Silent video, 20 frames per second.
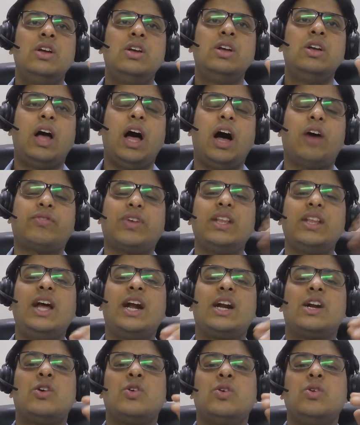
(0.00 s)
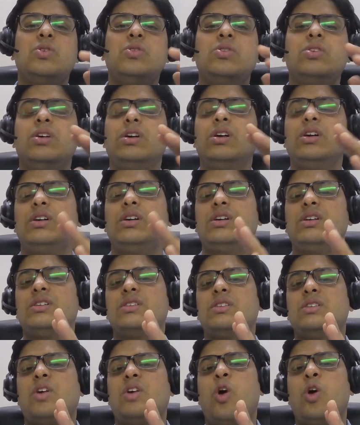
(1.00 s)
After that, no.
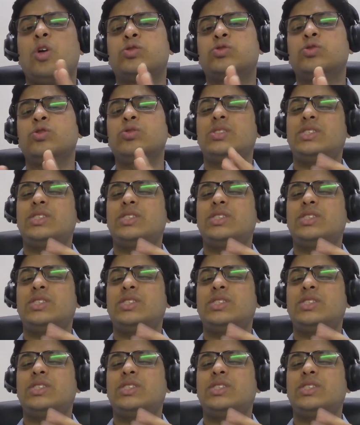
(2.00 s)
Also